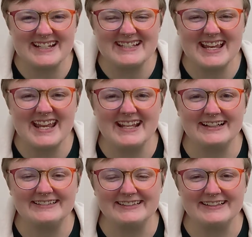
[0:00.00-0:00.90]
and take
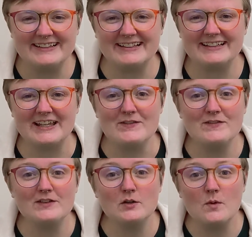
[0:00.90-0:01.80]
a look.
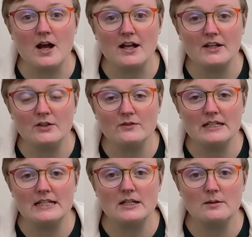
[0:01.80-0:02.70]
If you wanna
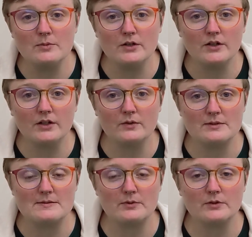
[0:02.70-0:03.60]
read a book,
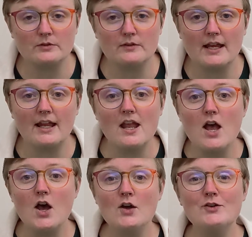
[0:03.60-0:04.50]
whisper hooray,
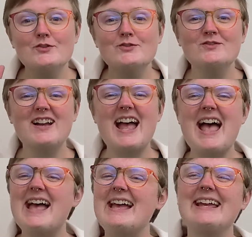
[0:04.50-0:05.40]

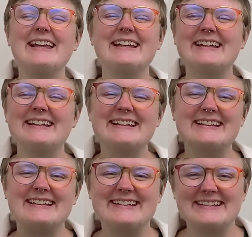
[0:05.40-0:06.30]
hooray.
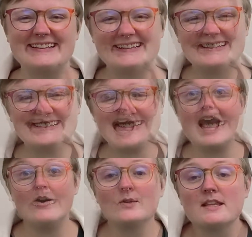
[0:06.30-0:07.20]

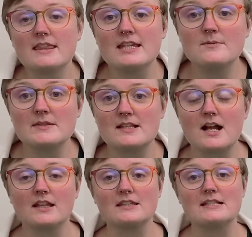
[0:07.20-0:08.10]
Our theme
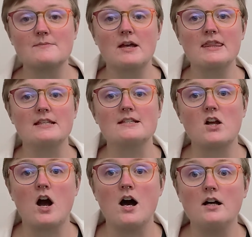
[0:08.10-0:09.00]
song this month is
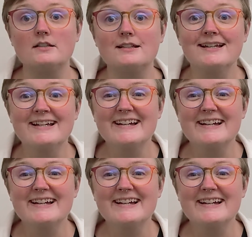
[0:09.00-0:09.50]
called